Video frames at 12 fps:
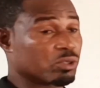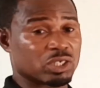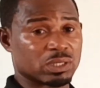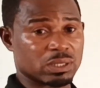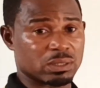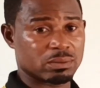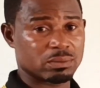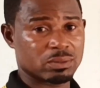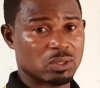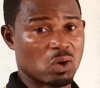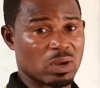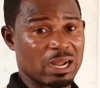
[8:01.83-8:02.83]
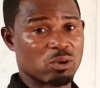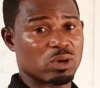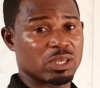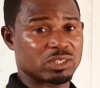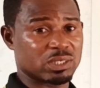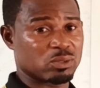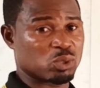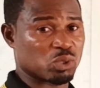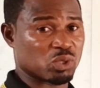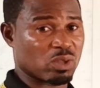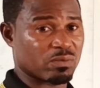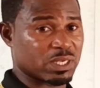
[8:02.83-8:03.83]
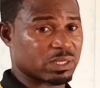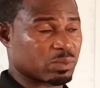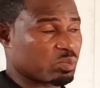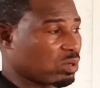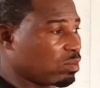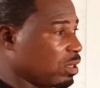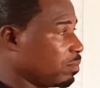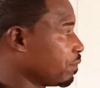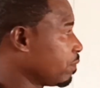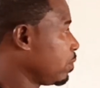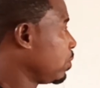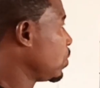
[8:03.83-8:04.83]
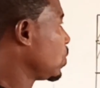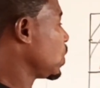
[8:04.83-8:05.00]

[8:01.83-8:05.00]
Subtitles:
solution or calculation to solve this problem?